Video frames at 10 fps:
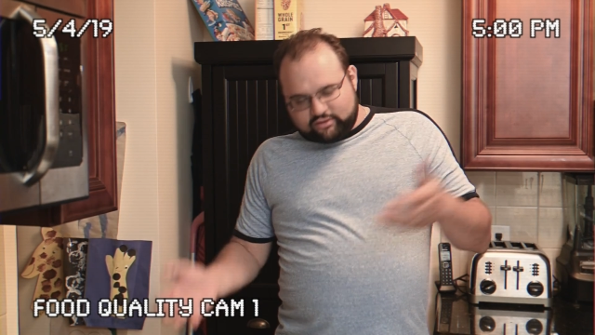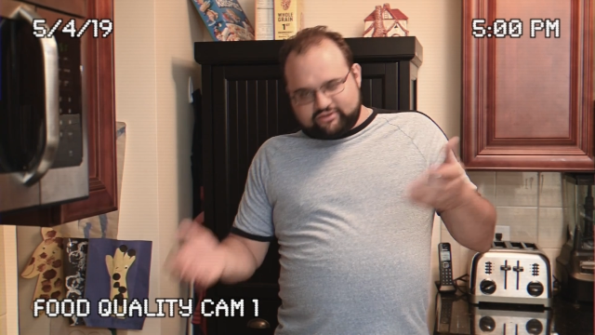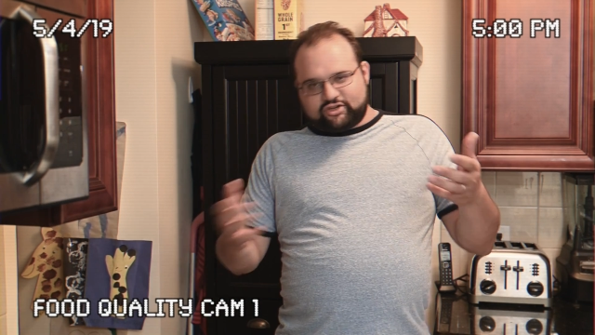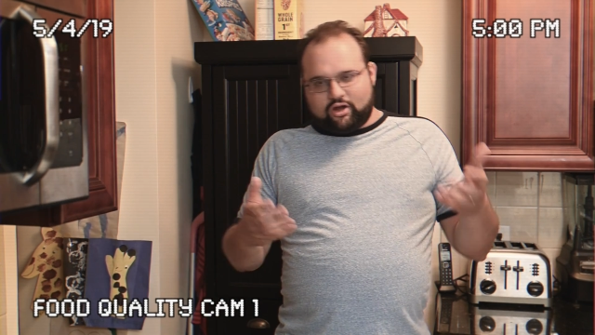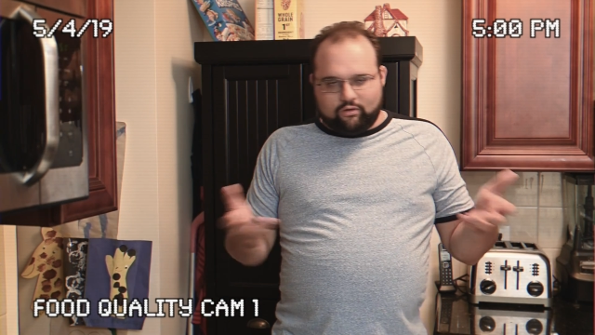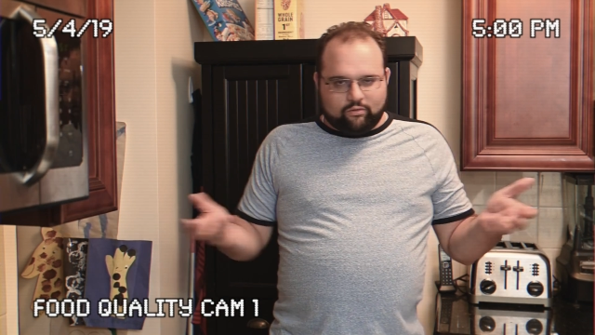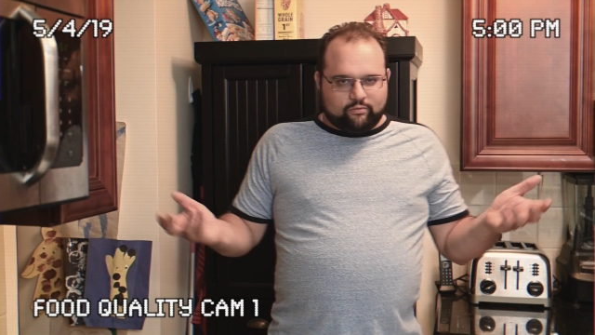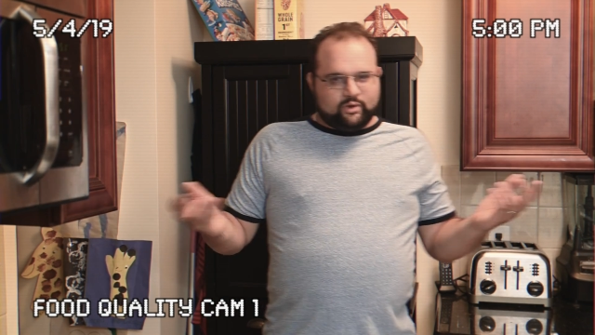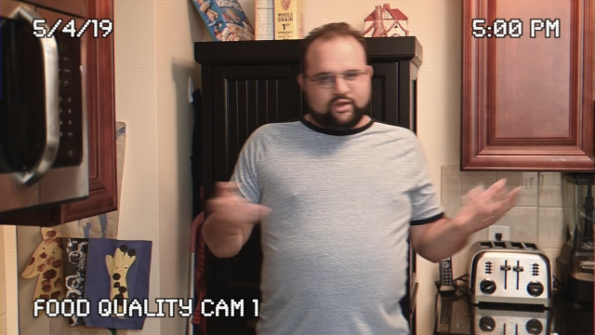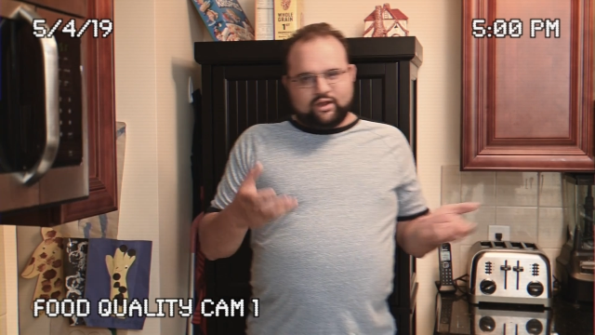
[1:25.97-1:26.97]

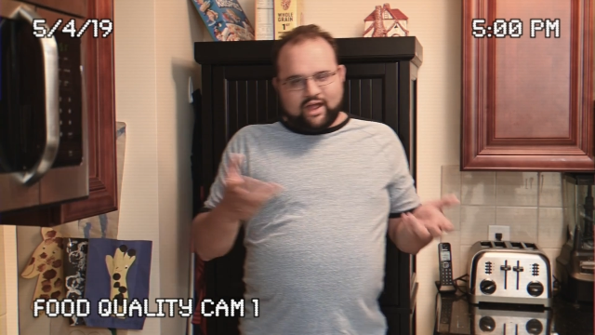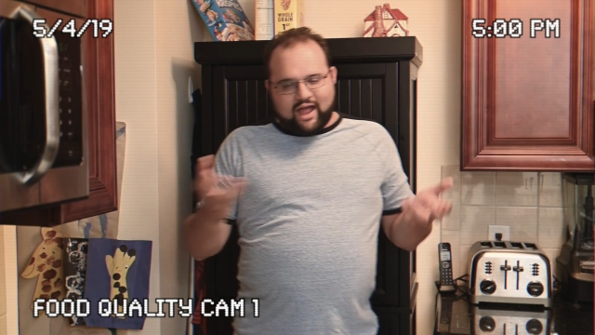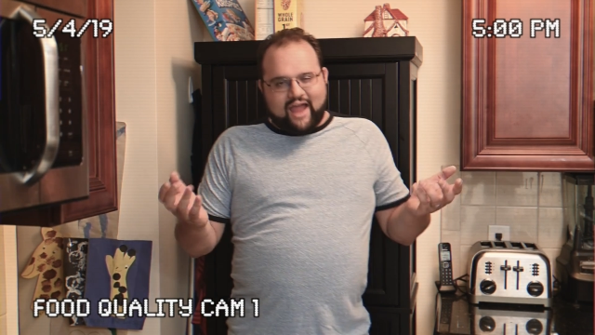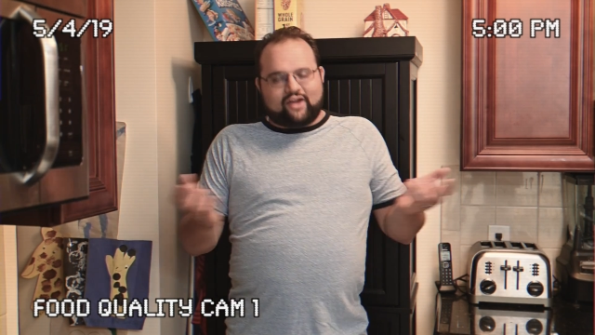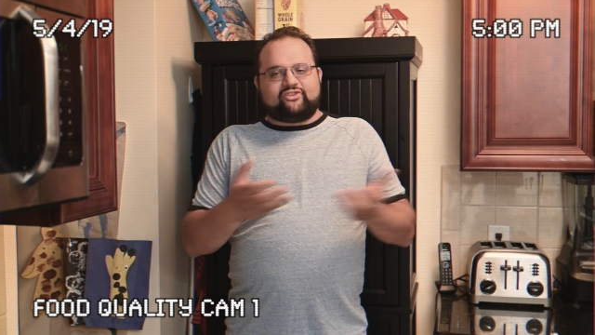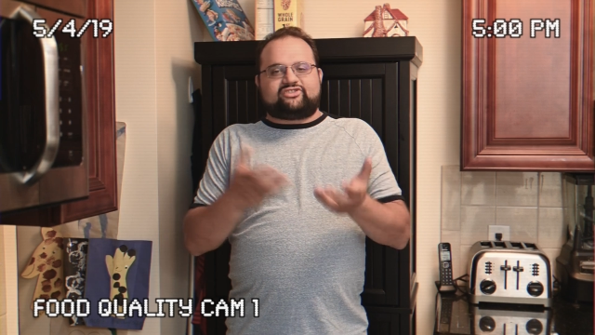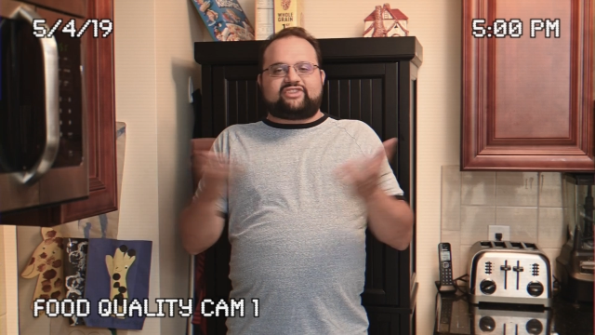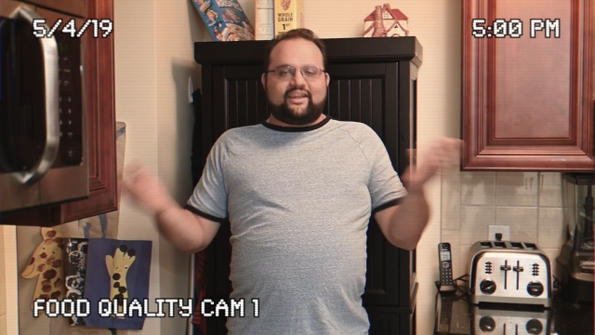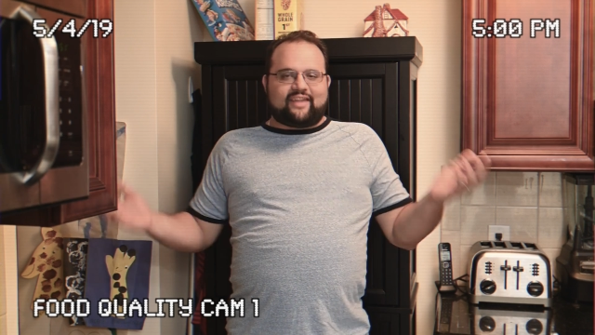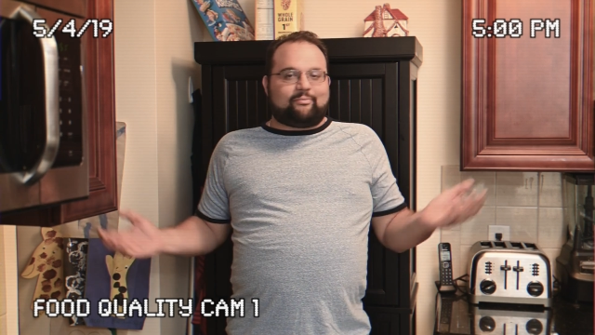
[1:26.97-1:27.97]
So I
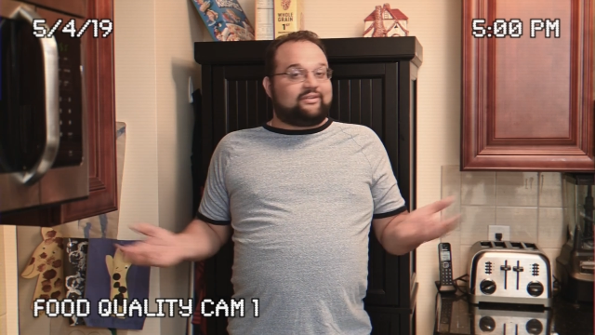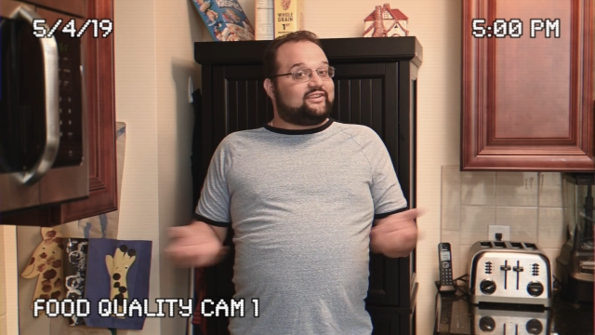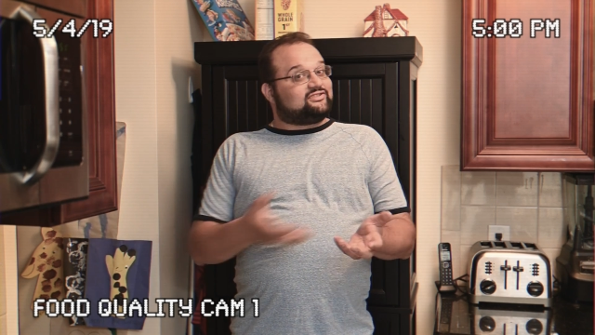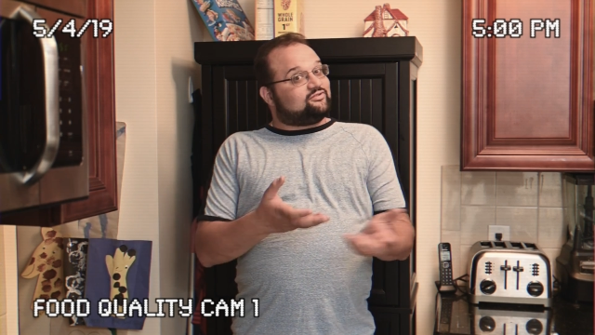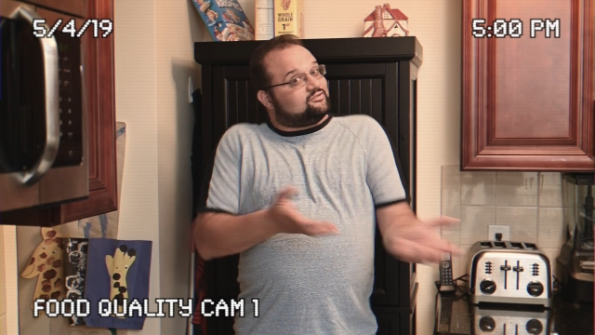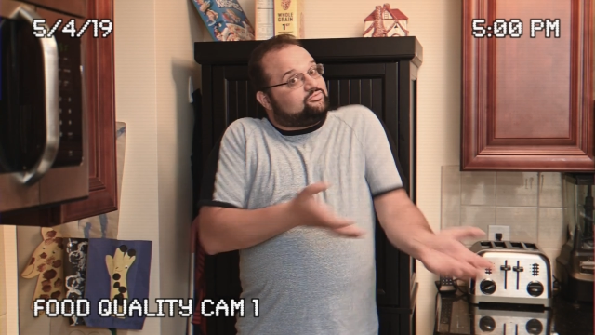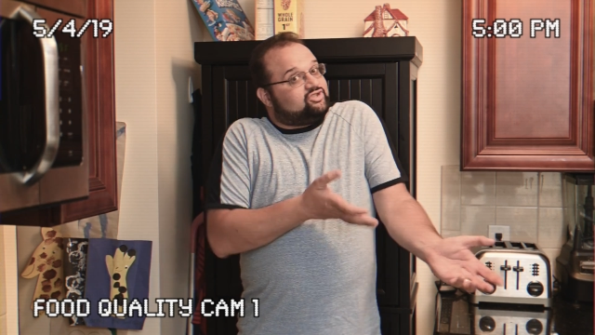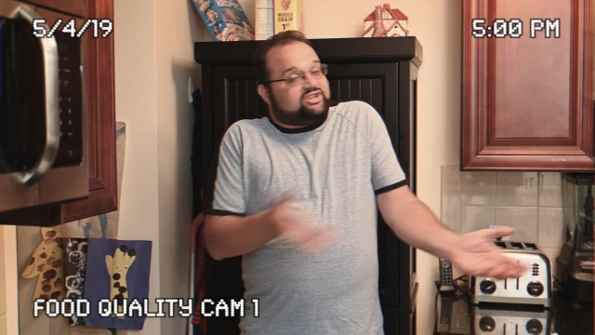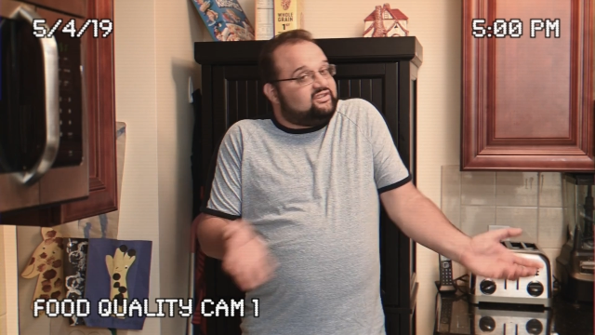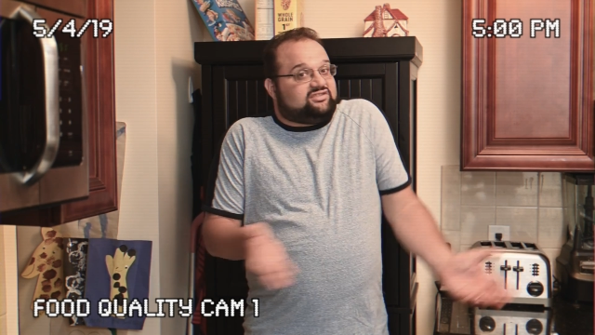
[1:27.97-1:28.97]
understand that. But there's still some
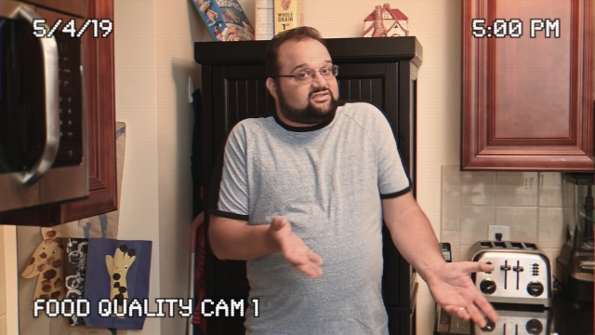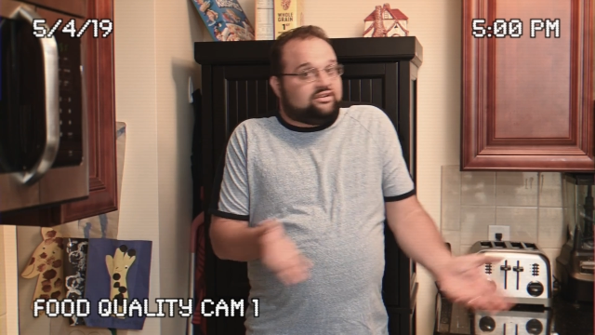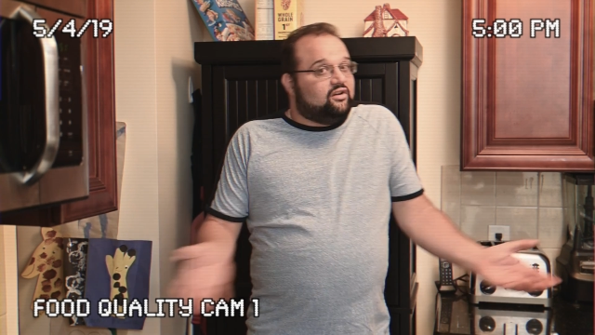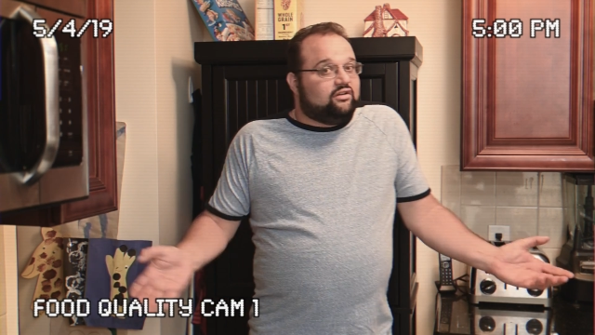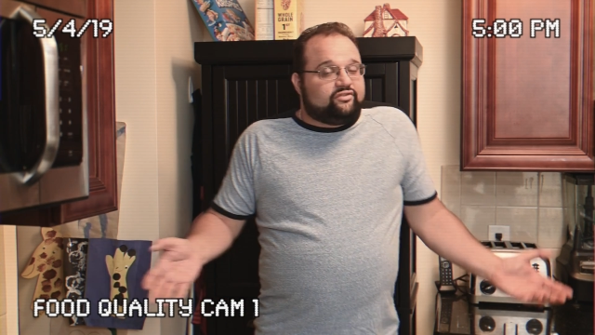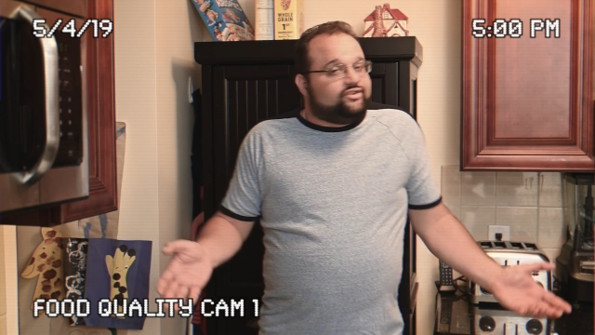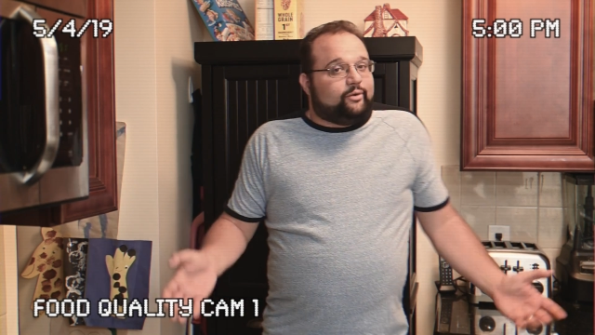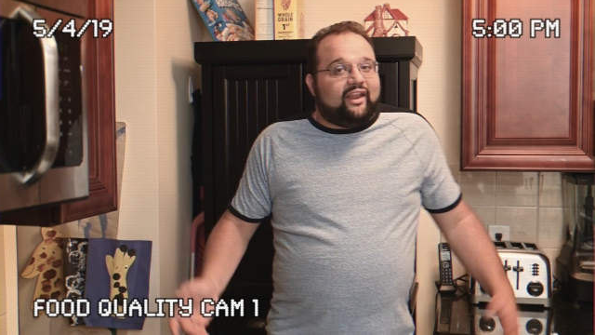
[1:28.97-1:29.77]
cheese to